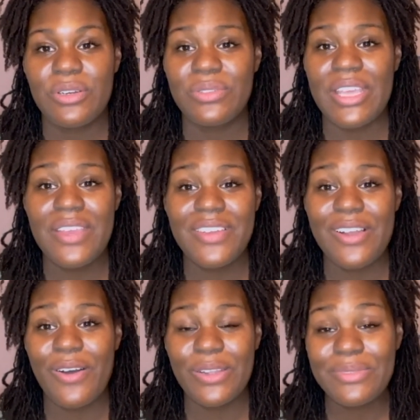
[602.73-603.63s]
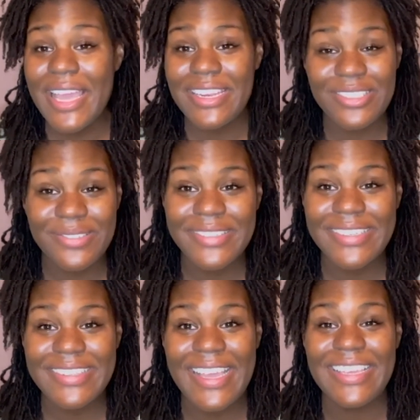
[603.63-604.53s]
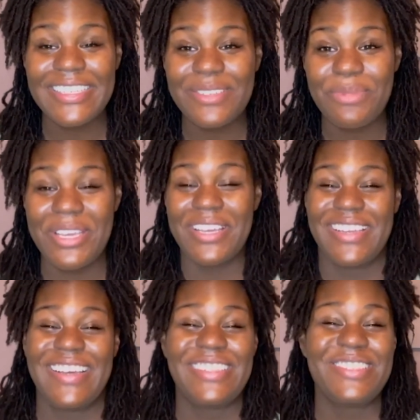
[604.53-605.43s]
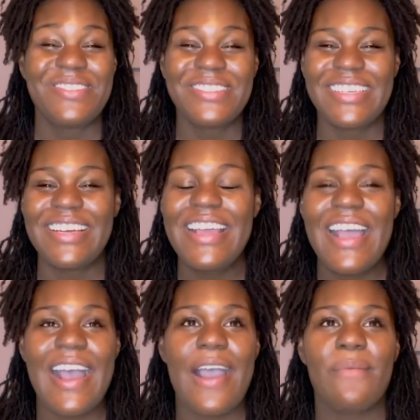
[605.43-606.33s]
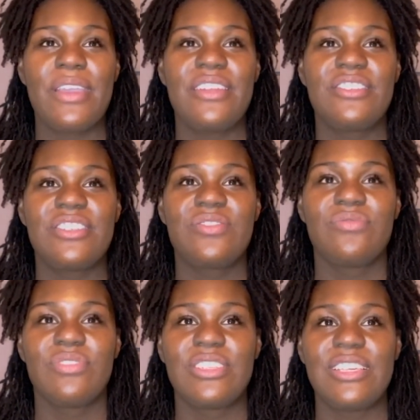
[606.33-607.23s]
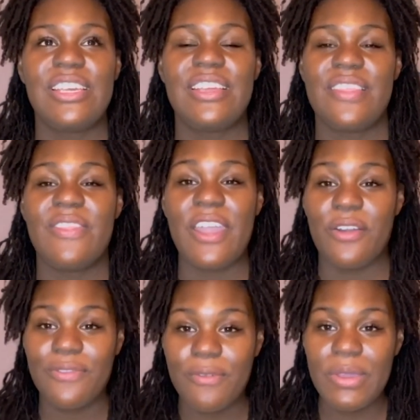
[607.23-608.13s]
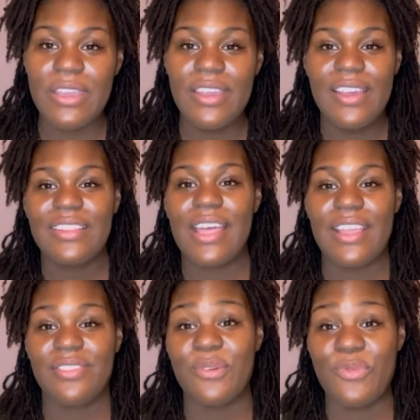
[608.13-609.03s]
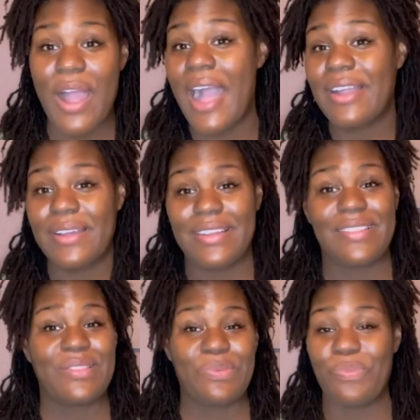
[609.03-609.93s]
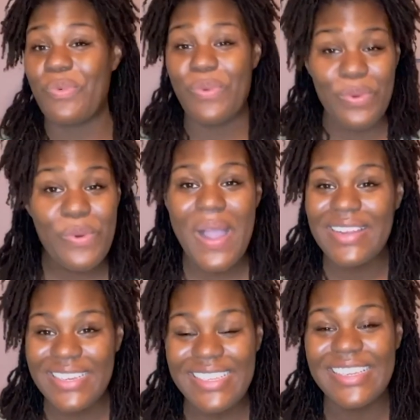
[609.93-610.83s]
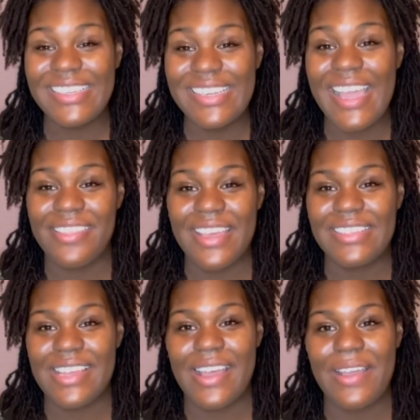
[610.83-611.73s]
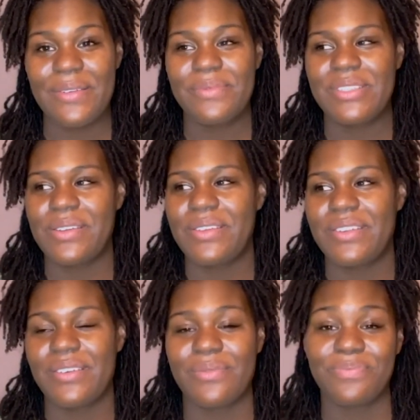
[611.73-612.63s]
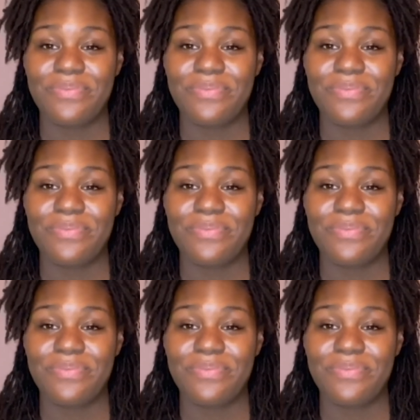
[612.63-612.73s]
They even called him Daddy Doula, that he should be a doula. I mean, just really there for me, like the rock who I needed at that time. So, you know,